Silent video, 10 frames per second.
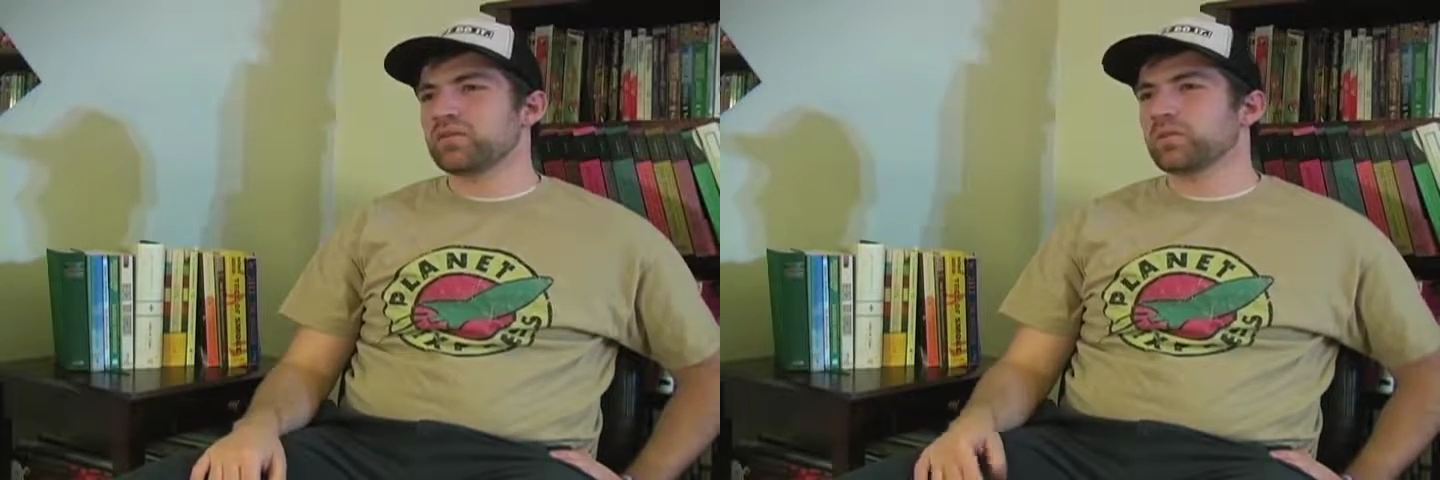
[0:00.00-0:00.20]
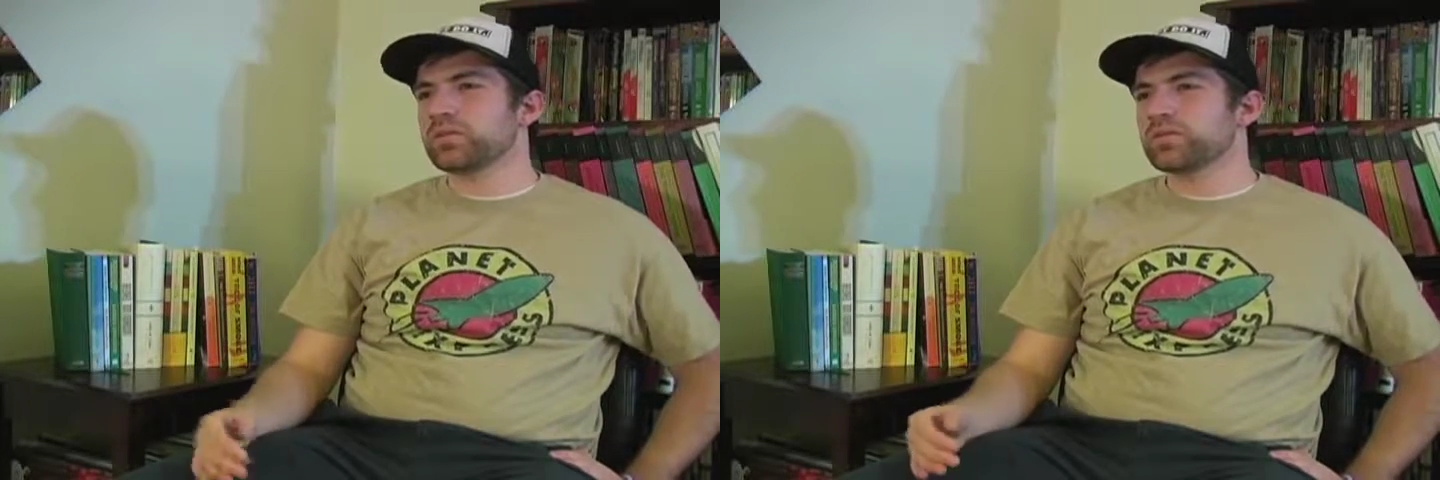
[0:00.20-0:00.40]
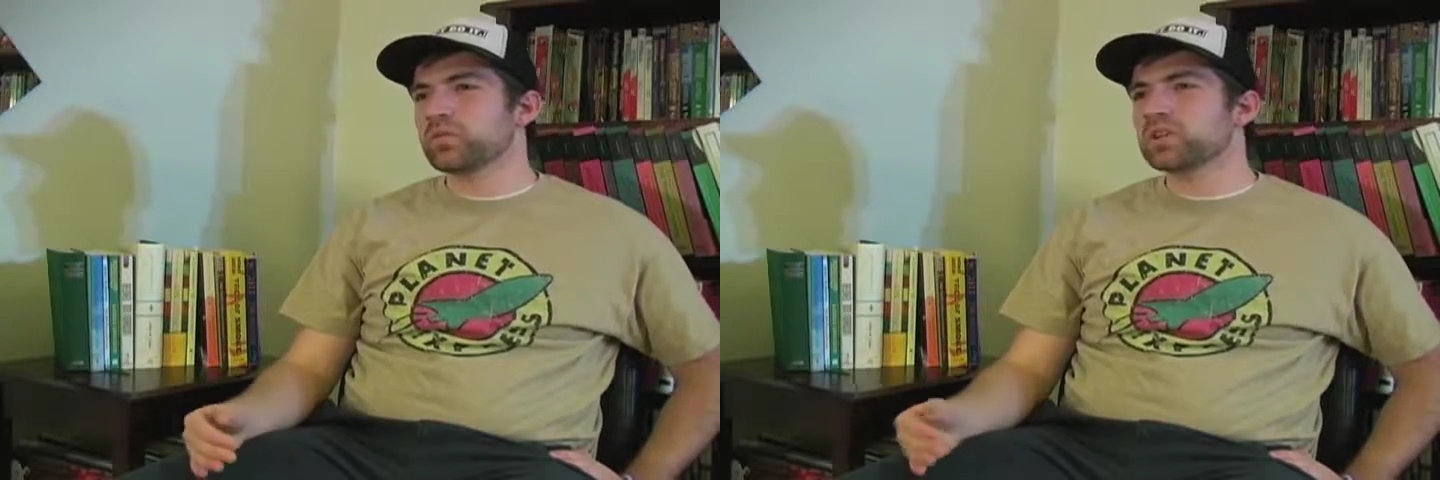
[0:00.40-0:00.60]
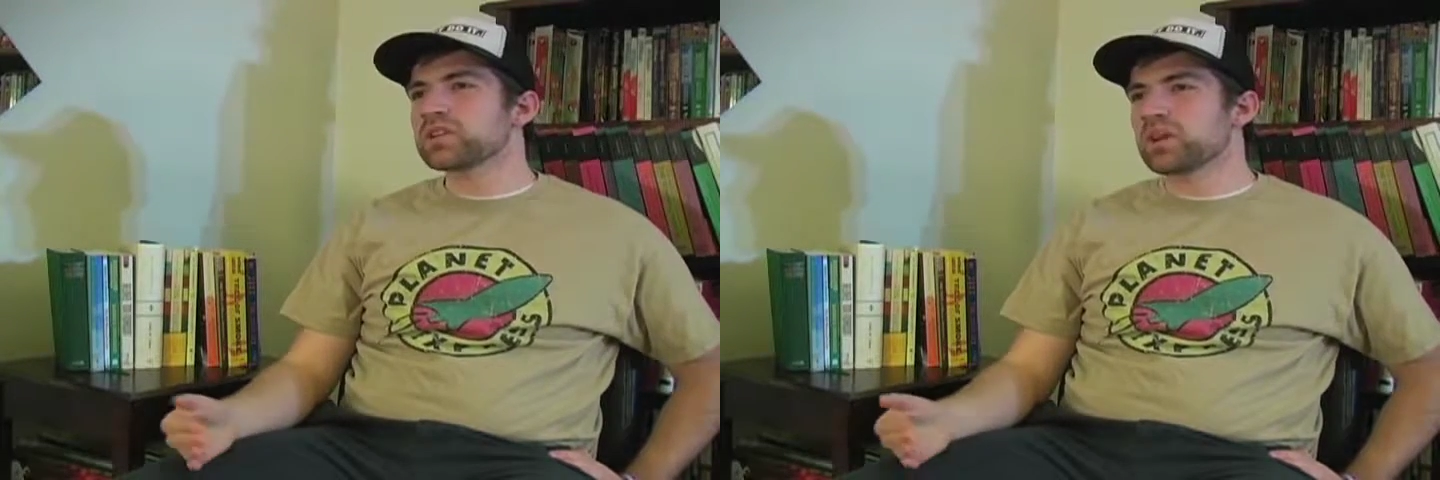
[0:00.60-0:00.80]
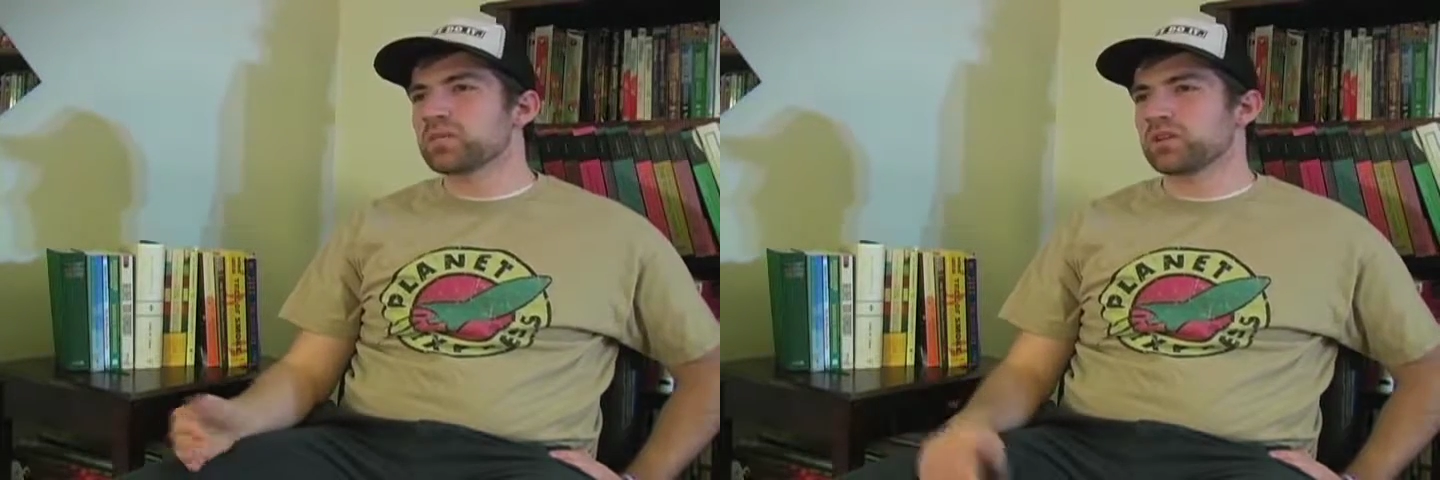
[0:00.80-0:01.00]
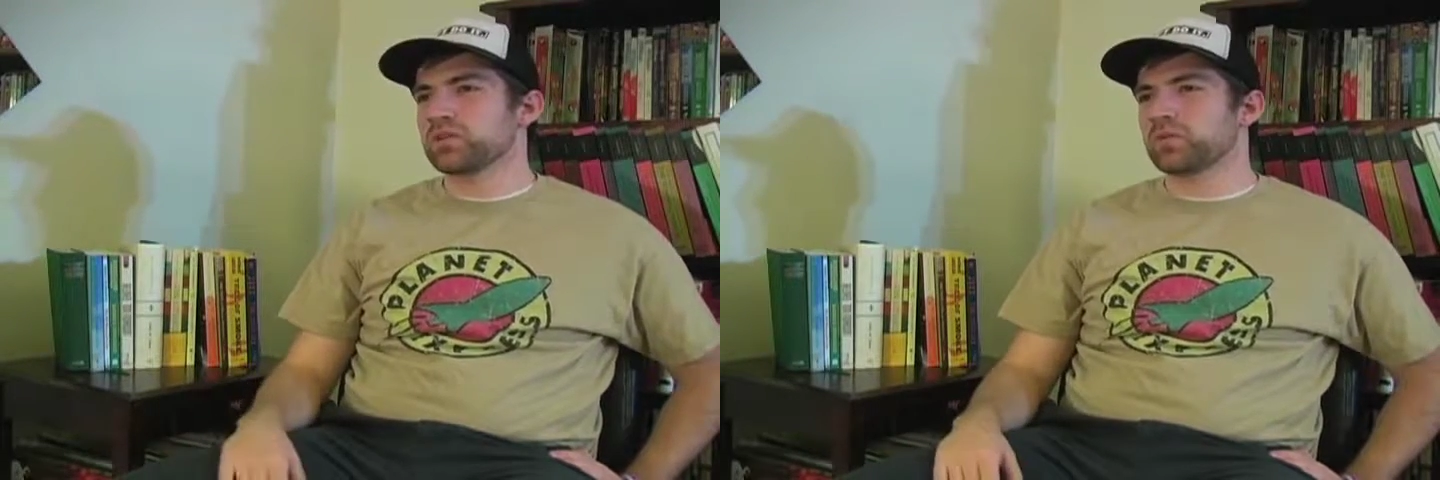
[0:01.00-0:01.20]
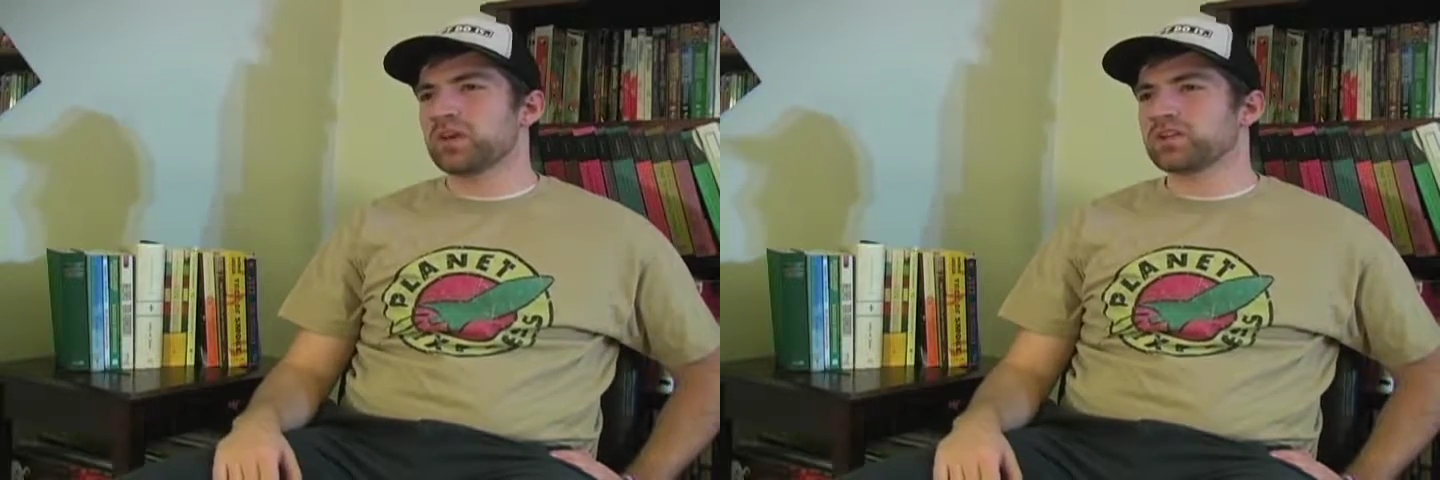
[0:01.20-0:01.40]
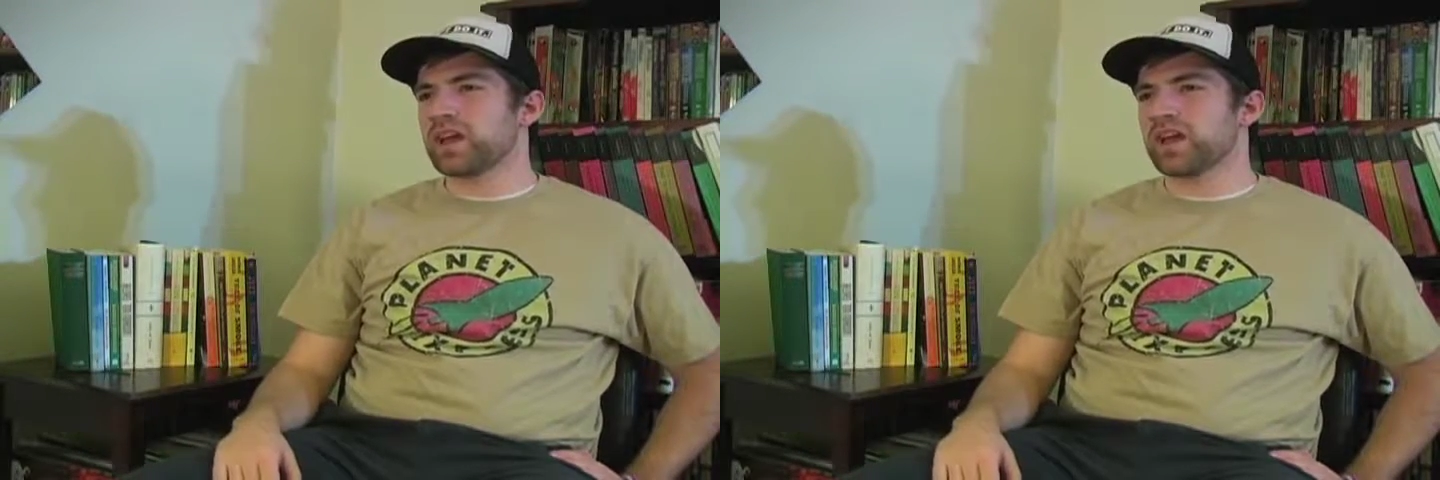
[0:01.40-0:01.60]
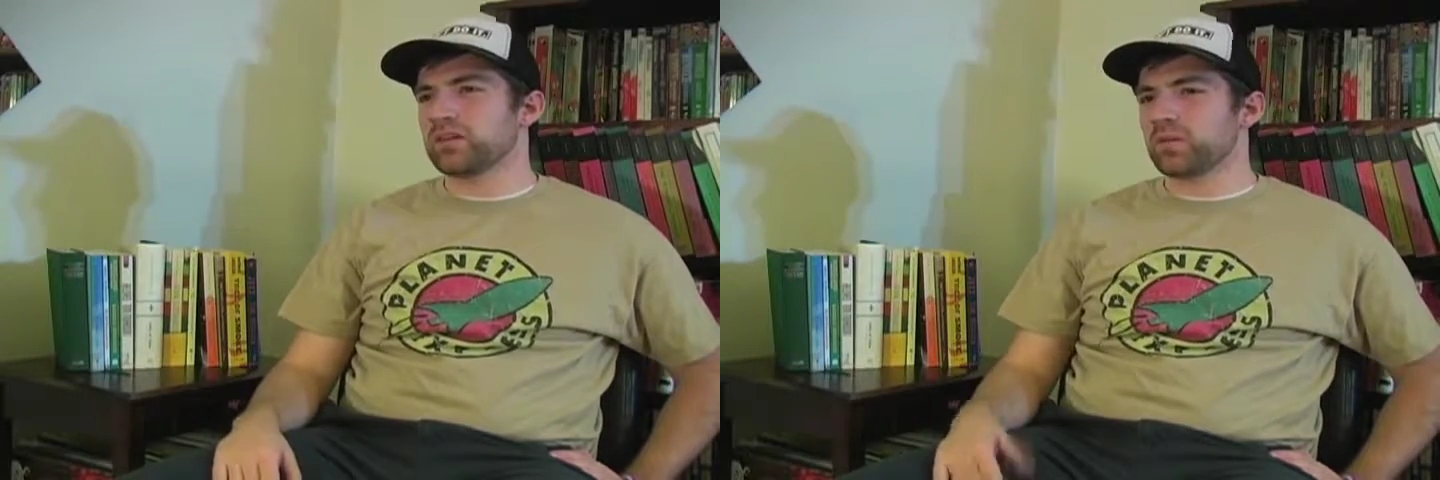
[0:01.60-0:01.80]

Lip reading: What's up? Why is that?